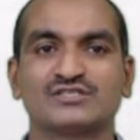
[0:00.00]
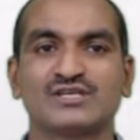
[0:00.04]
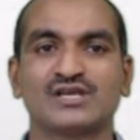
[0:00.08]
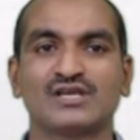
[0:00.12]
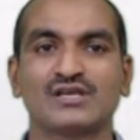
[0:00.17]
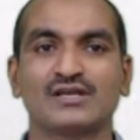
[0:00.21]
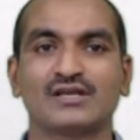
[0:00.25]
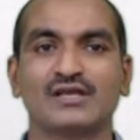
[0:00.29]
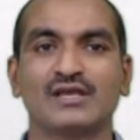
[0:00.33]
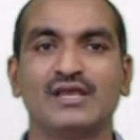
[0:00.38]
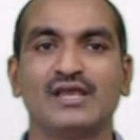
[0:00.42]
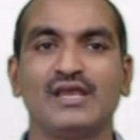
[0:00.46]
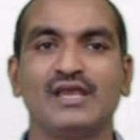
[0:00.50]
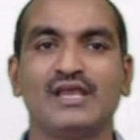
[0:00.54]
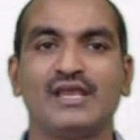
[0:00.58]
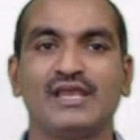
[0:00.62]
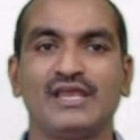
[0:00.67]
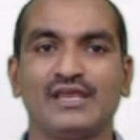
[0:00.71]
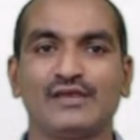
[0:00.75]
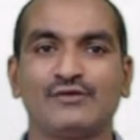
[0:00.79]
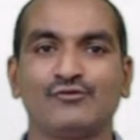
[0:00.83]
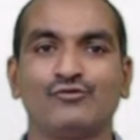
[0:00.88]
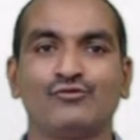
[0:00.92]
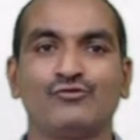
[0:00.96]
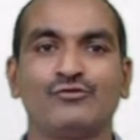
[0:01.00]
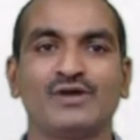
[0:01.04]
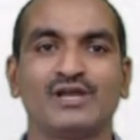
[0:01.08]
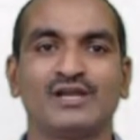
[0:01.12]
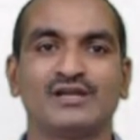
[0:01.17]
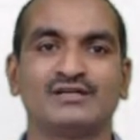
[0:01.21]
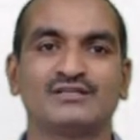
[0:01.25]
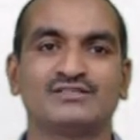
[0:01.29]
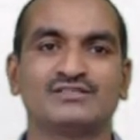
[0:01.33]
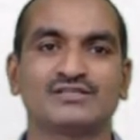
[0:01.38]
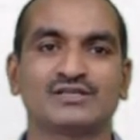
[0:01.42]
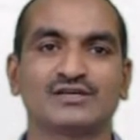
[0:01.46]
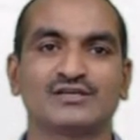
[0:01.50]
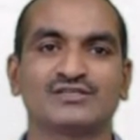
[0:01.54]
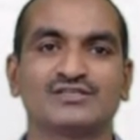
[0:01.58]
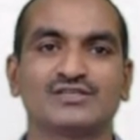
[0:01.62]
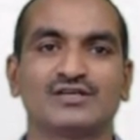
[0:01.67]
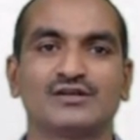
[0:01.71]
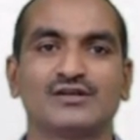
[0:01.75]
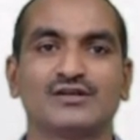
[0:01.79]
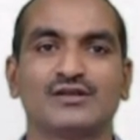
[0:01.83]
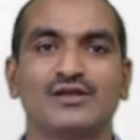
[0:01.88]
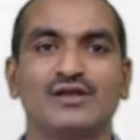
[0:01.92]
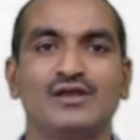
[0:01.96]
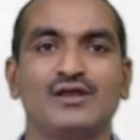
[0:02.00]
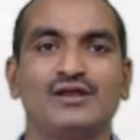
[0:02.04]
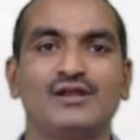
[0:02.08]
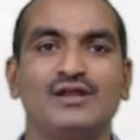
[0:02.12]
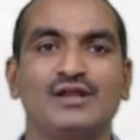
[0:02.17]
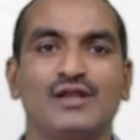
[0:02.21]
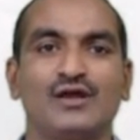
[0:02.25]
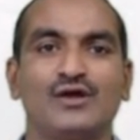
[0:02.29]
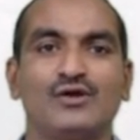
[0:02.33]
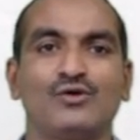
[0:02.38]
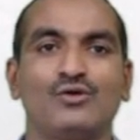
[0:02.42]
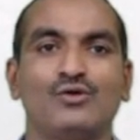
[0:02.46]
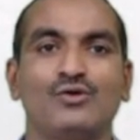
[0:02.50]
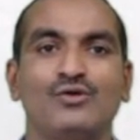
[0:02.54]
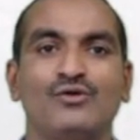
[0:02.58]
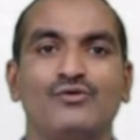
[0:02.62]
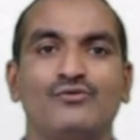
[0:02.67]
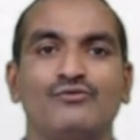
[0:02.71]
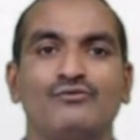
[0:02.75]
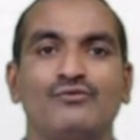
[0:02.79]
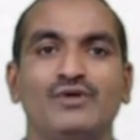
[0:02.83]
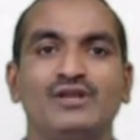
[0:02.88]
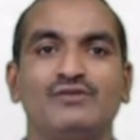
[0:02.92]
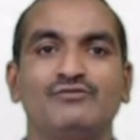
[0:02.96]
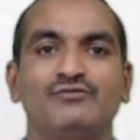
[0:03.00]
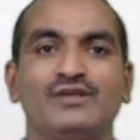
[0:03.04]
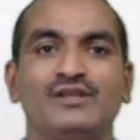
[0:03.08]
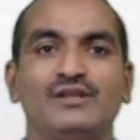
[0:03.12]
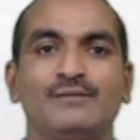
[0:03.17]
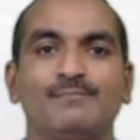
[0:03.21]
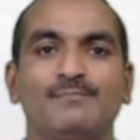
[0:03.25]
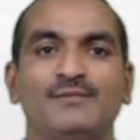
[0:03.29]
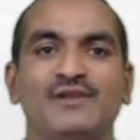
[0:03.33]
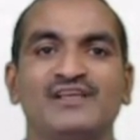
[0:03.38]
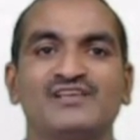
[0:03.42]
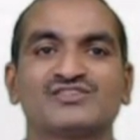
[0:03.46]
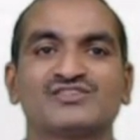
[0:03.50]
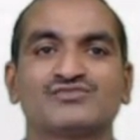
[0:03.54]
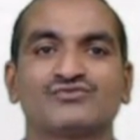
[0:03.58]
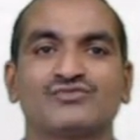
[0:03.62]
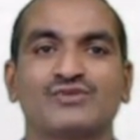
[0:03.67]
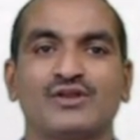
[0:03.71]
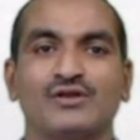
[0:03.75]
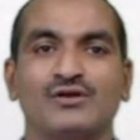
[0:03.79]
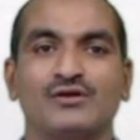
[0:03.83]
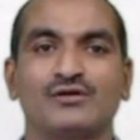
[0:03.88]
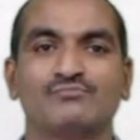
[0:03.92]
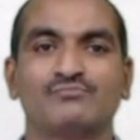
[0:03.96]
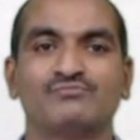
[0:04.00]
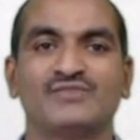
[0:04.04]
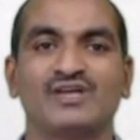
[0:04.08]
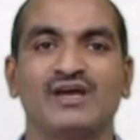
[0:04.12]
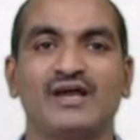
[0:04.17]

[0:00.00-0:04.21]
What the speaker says: are equivalent structure. Now when we replace one of the